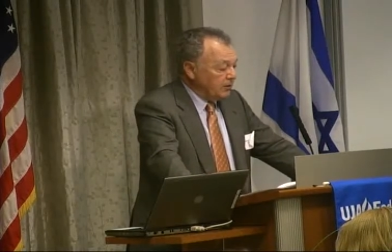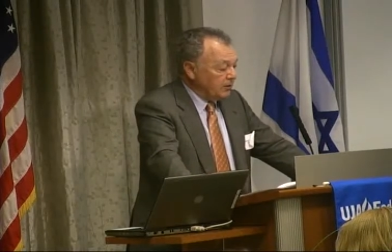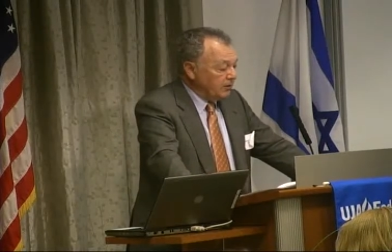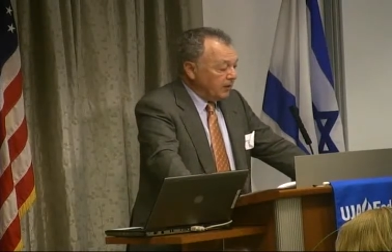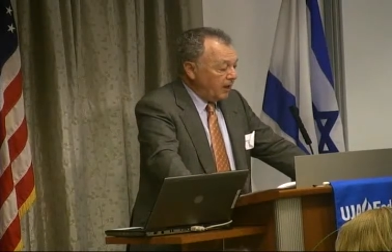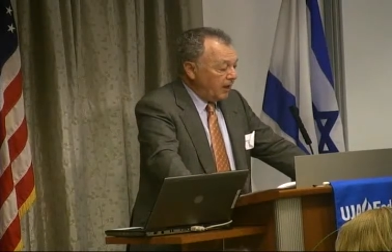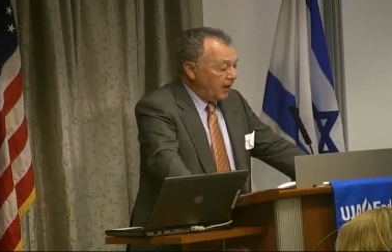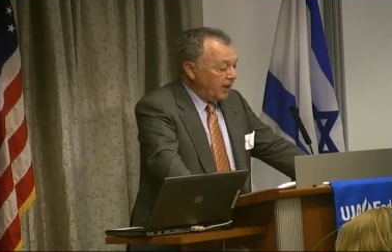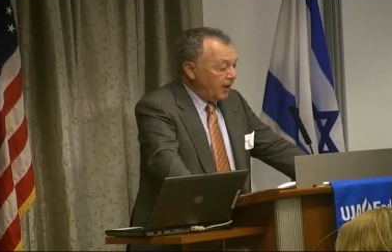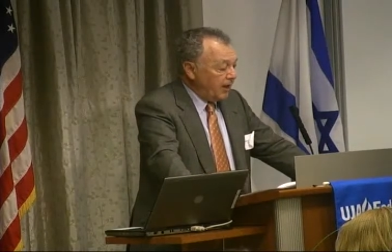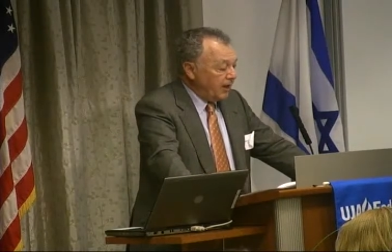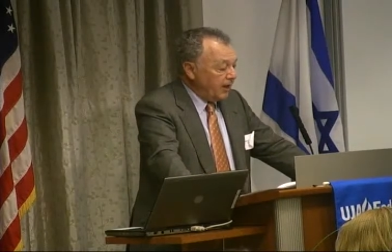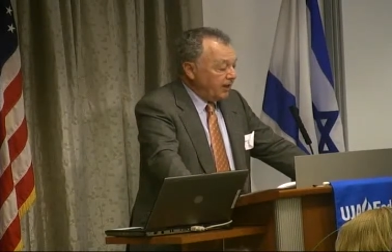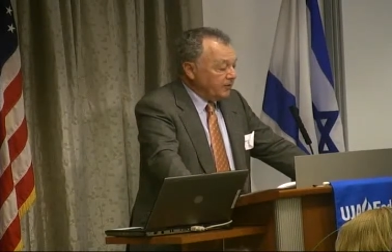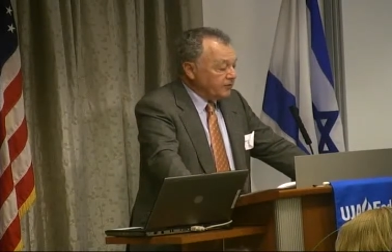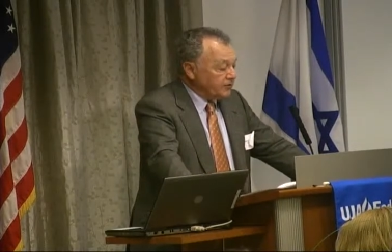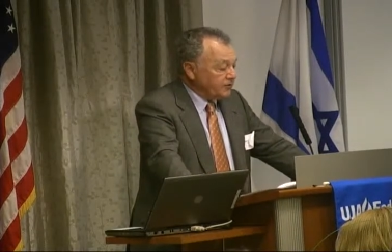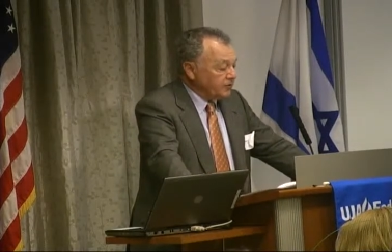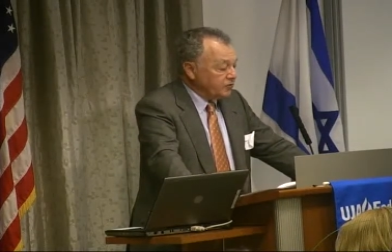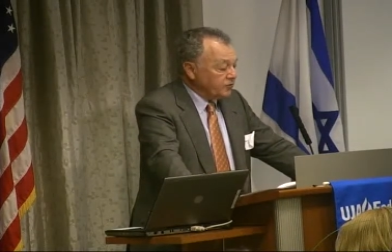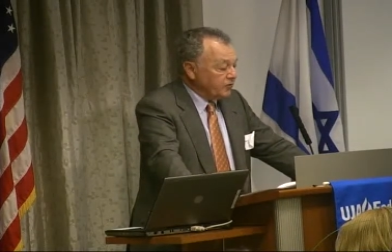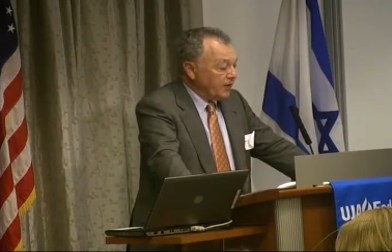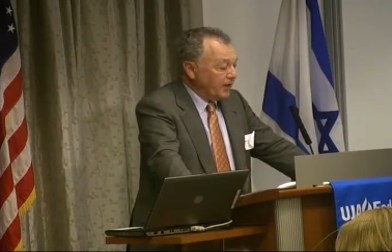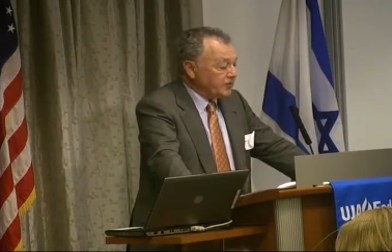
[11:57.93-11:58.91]
Diane is
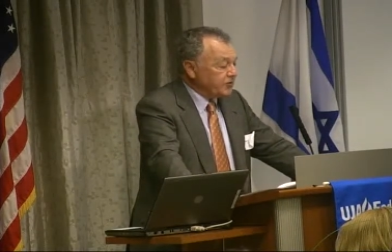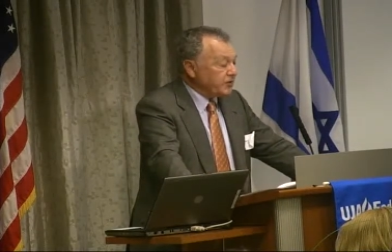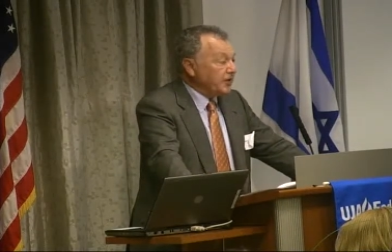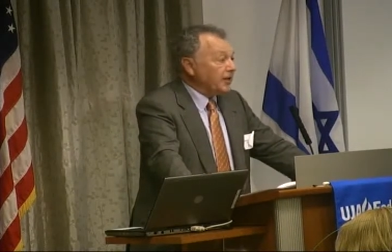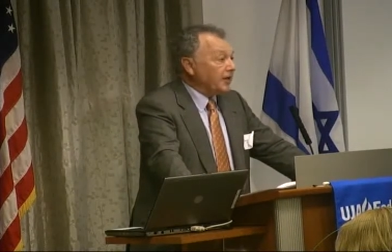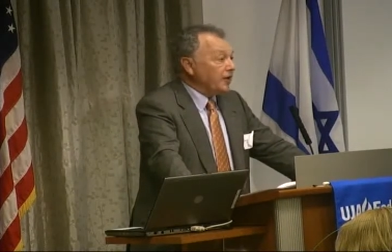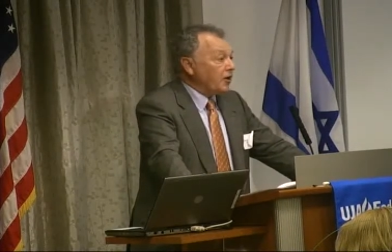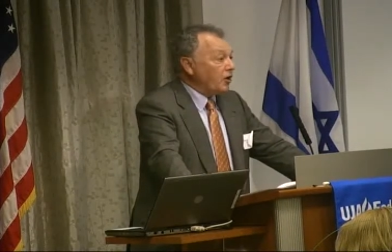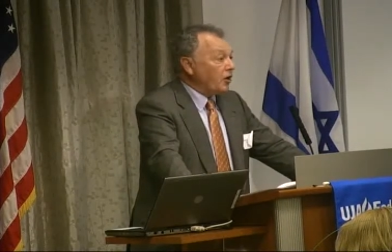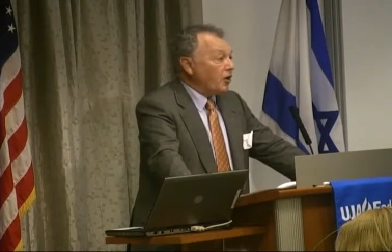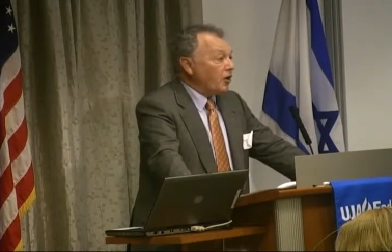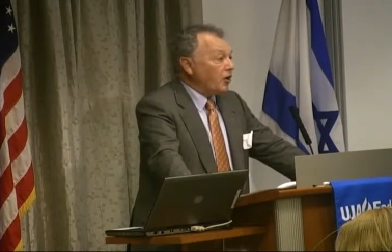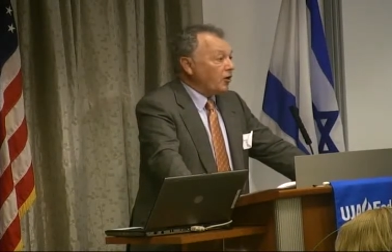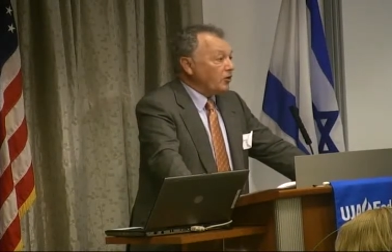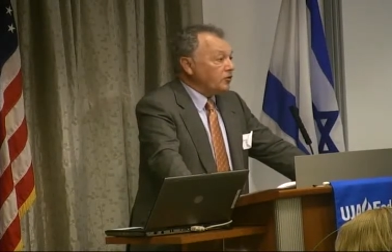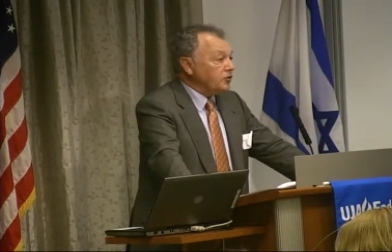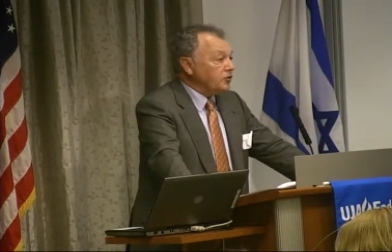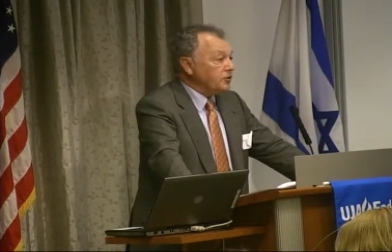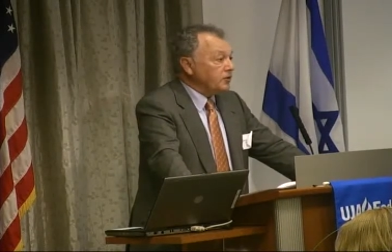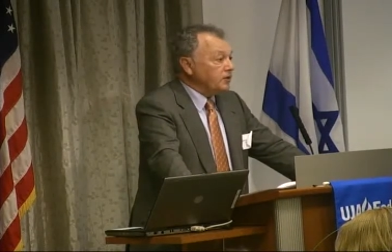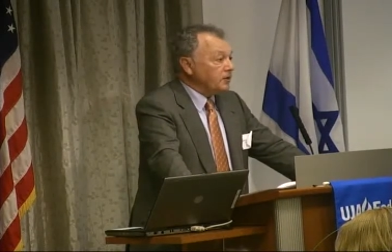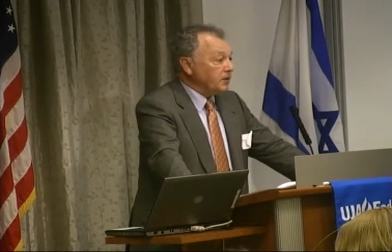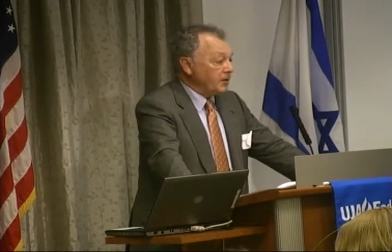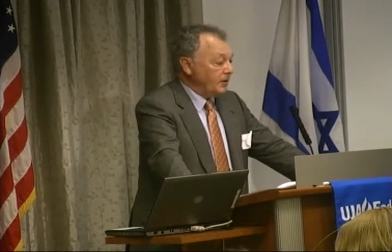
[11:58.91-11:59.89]
addressing an
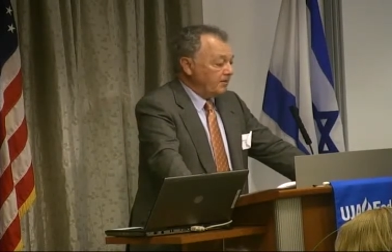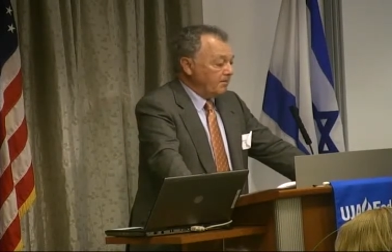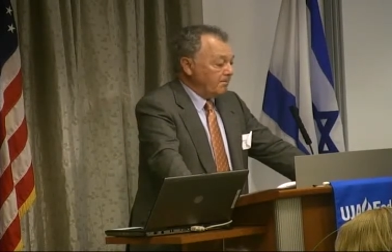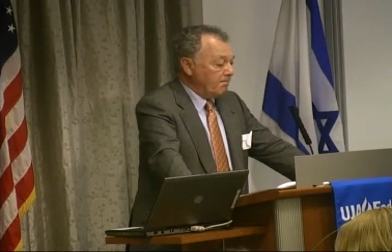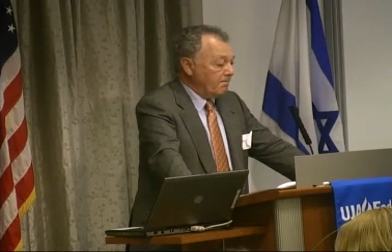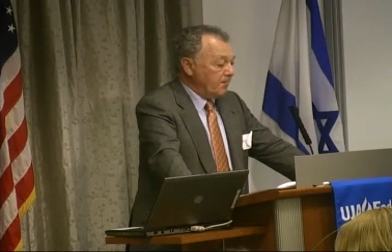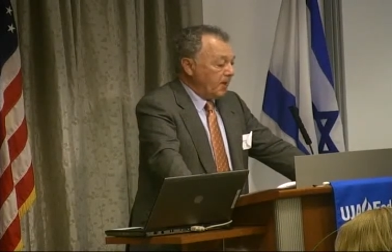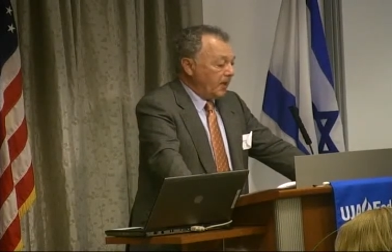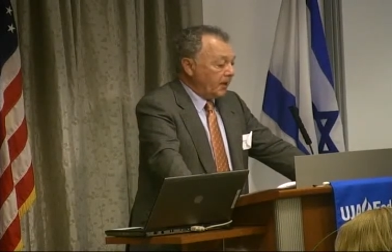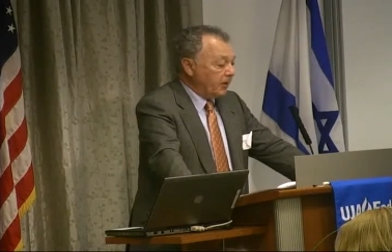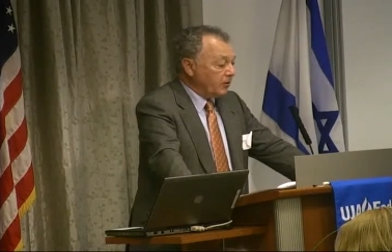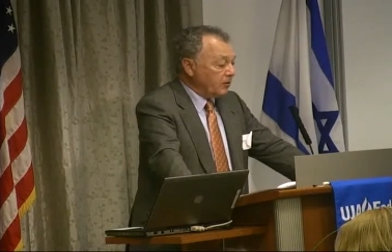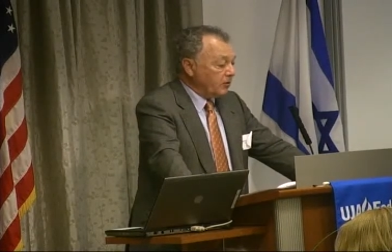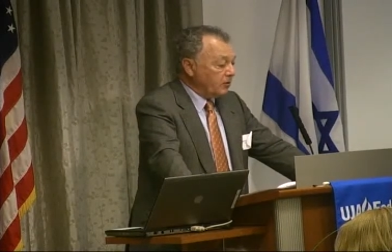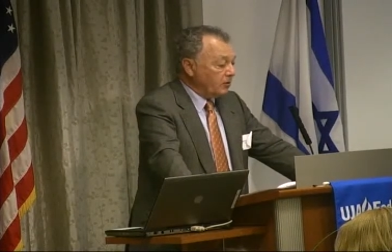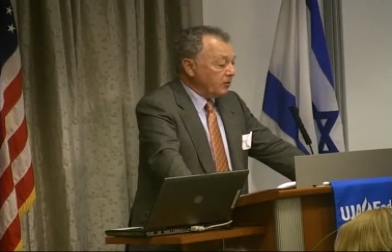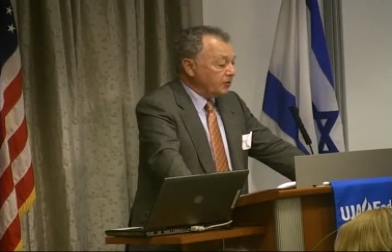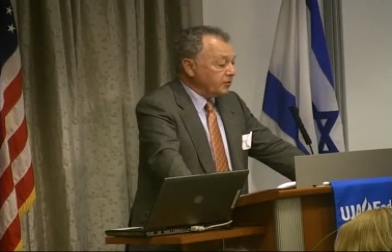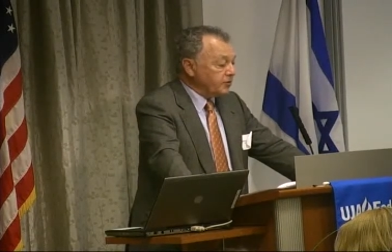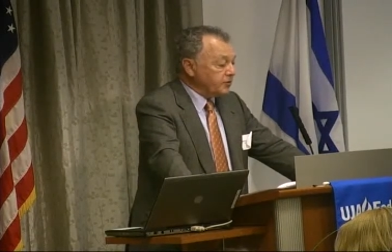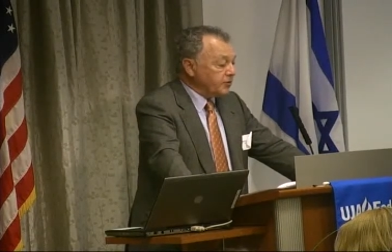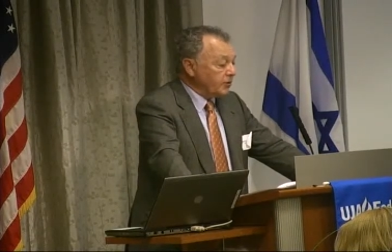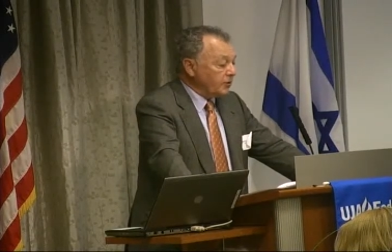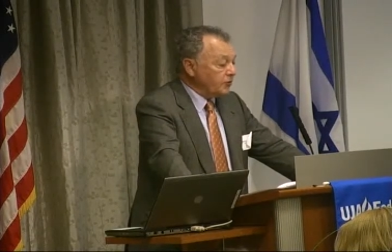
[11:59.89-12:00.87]
urgent medical
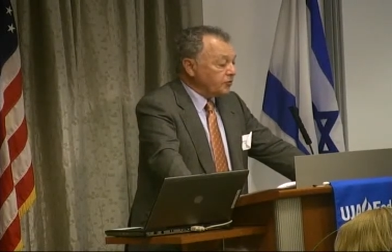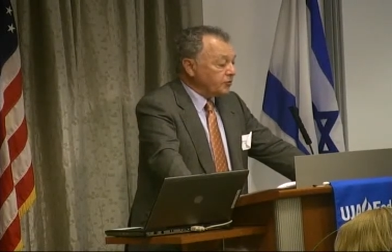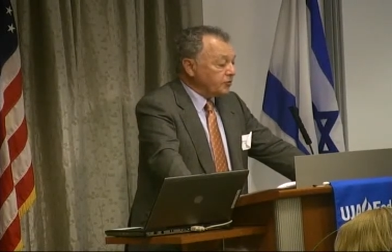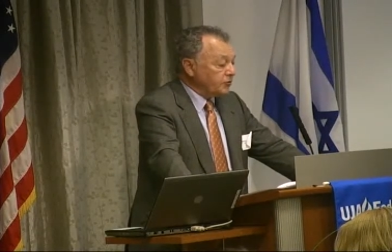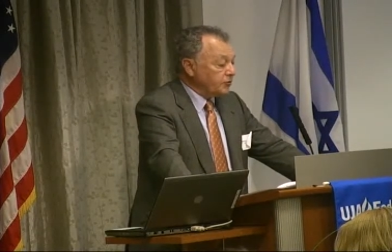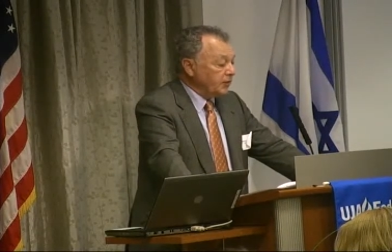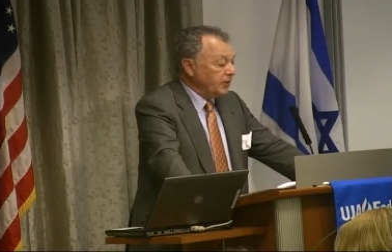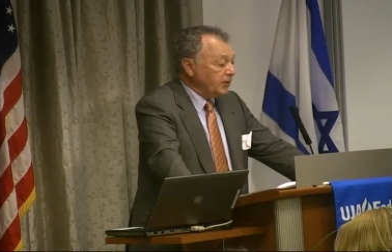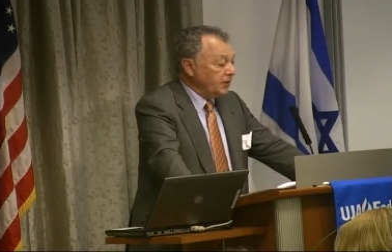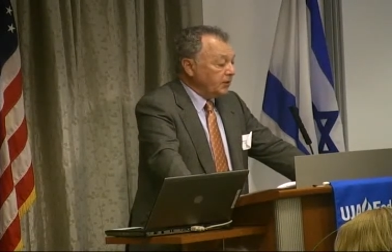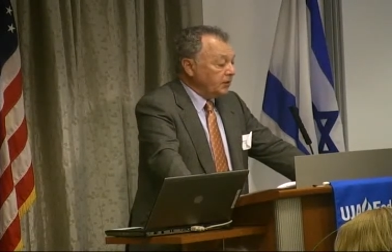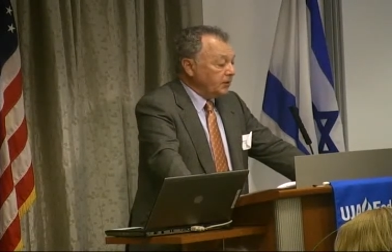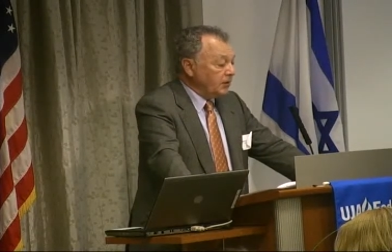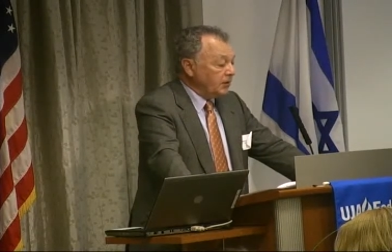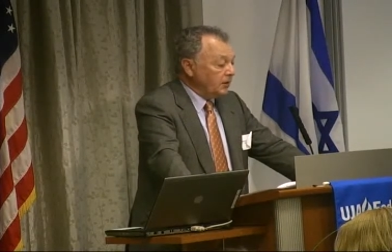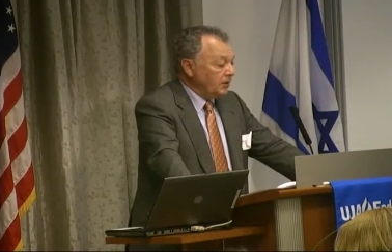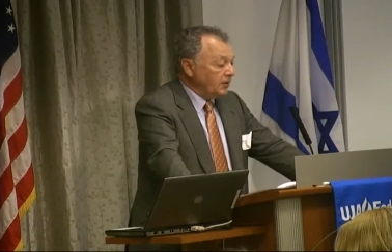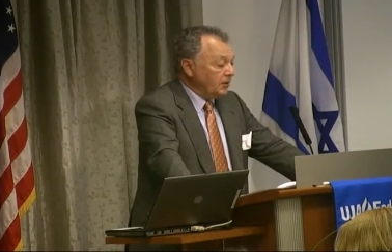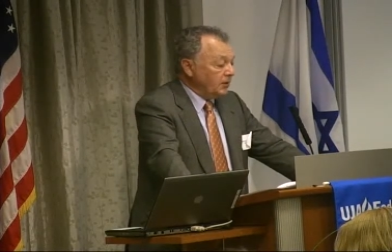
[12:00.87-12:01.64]
and social need